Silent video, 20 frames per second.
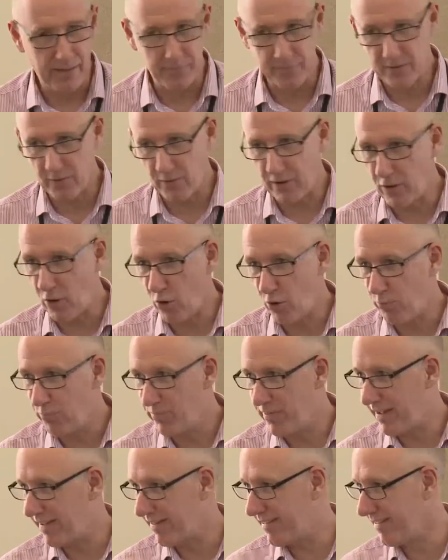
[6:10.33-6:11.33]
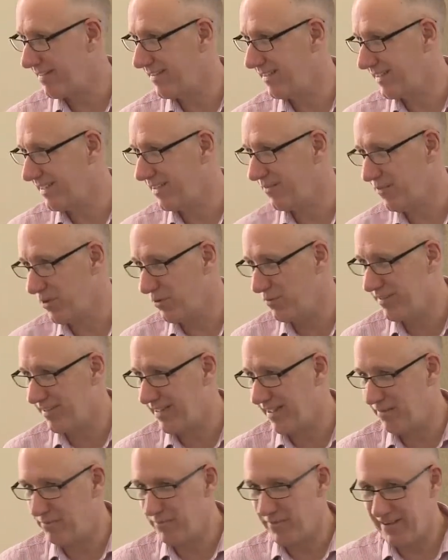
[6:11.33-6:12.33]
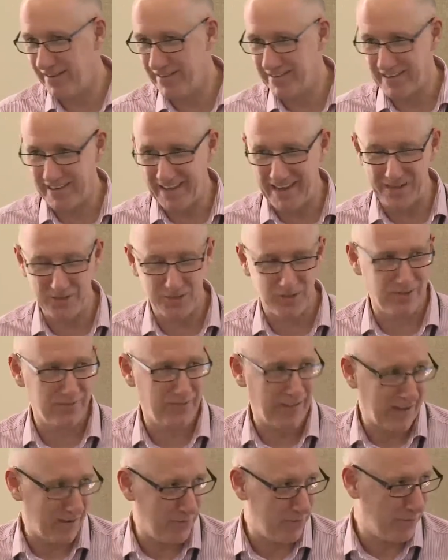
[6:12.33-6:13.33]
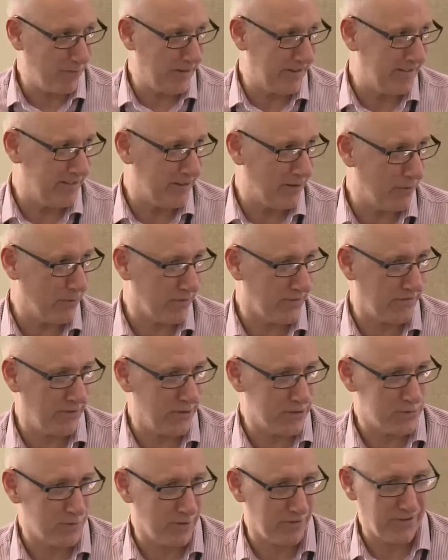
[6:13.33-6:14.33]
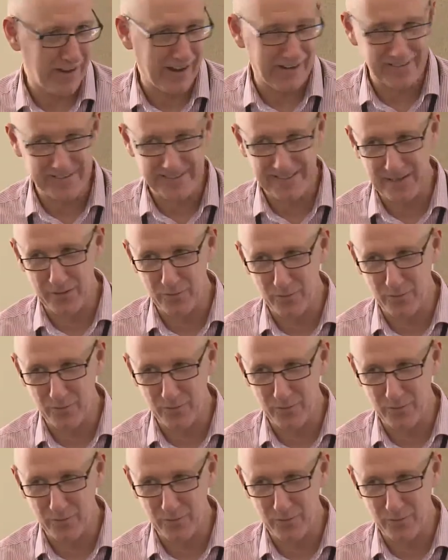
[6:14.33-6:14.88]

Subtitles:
So I hope that gives you some indication of how we use virtual reality in